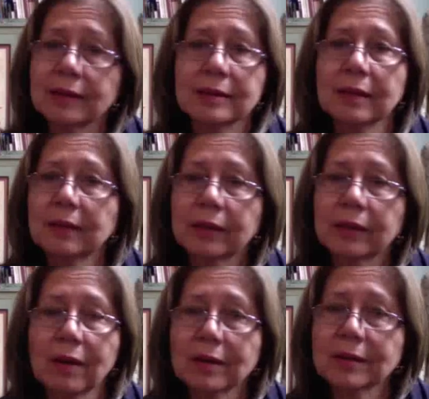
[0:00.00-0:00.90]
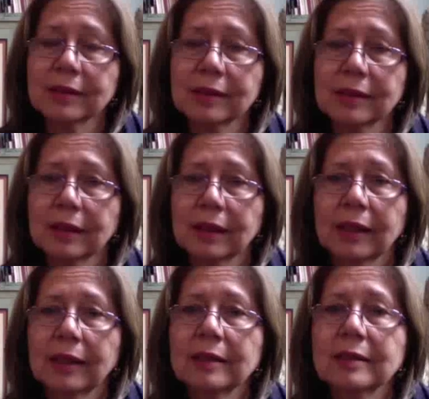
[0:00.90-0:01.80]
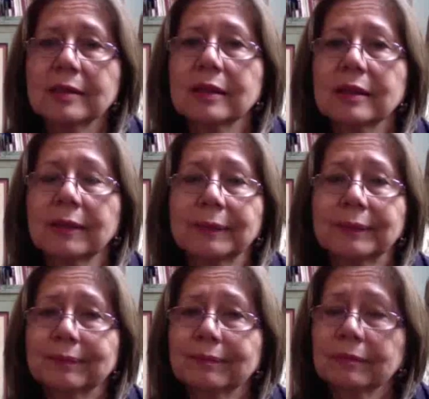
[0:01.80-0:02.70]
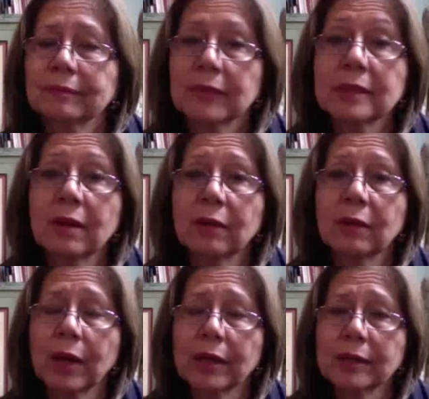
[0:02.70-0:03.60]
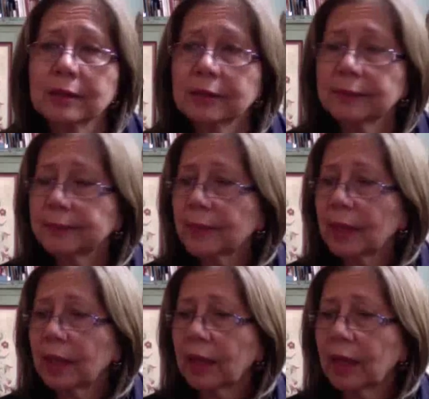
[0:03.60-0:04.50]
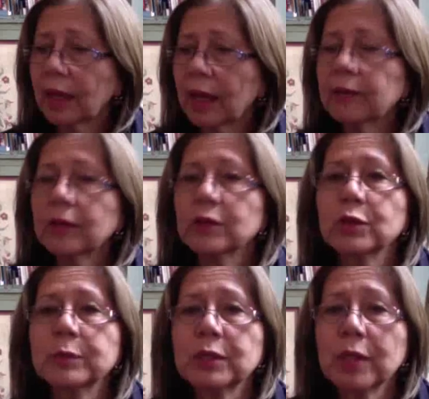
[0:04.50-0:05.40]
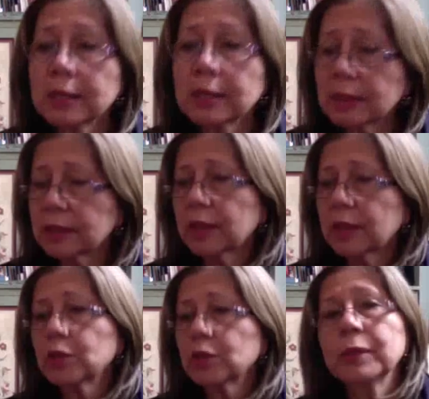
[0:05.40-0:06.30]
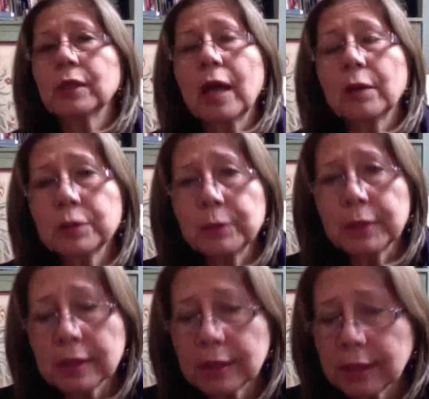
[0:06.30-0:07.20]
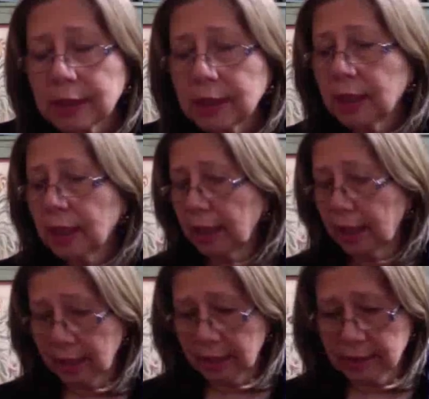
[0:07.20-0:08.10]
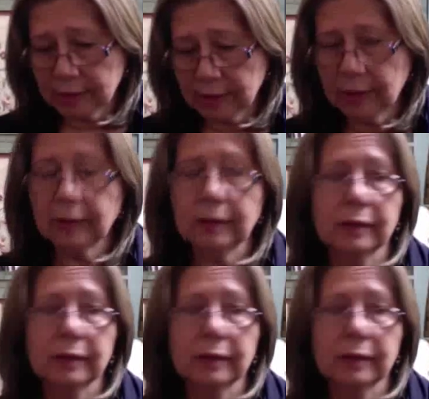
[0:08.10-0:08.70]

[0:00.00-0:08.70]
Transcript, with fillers: that they caused is um, is not right. And there should be justice, and there should be accountability. And uh,